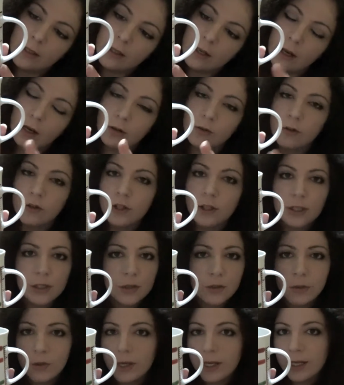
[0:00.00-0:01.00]
Oh, she's
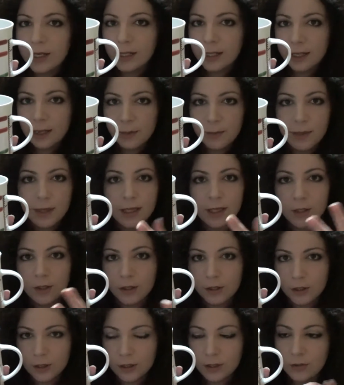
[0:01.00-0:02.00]
Greek like me.
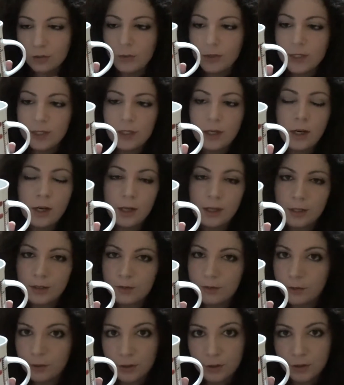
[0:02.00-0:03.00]
She just went to Holland
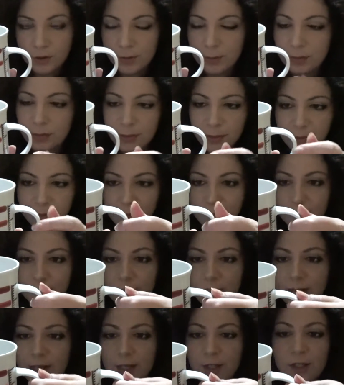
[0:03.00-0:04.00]
for a trip,
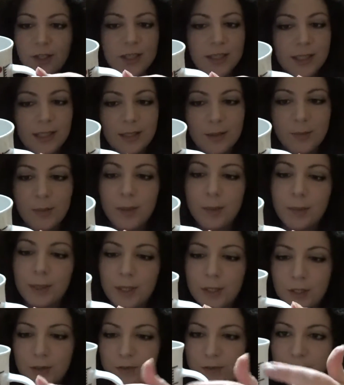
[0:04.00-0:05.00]
and she sent me a
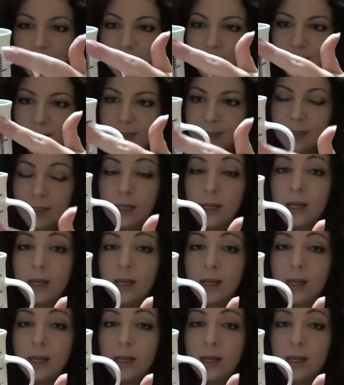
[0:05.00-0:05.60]
bunch of things.